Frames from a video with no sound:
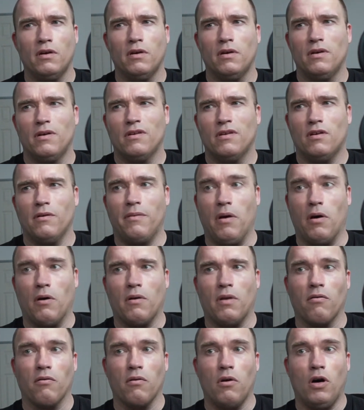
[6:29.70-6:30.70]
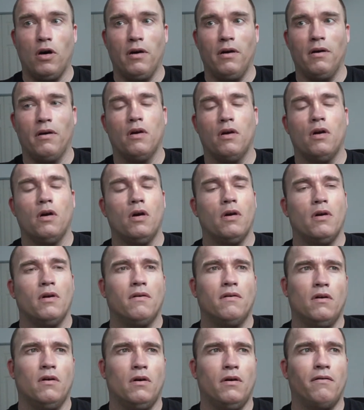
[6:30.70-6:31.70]
barely run.
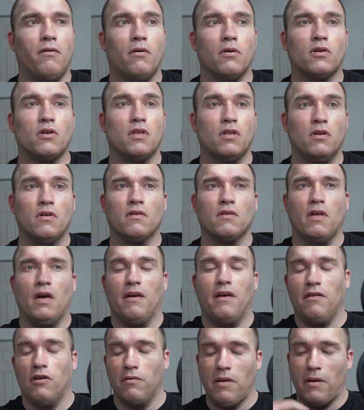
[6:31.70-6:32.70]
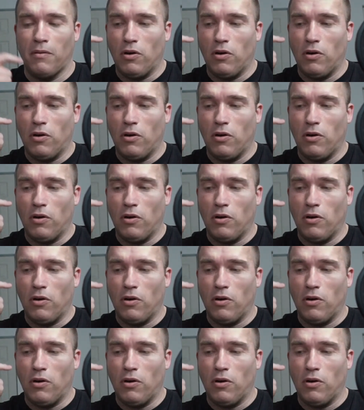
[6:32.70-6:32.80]
So unfortunately, use a lot of video memory.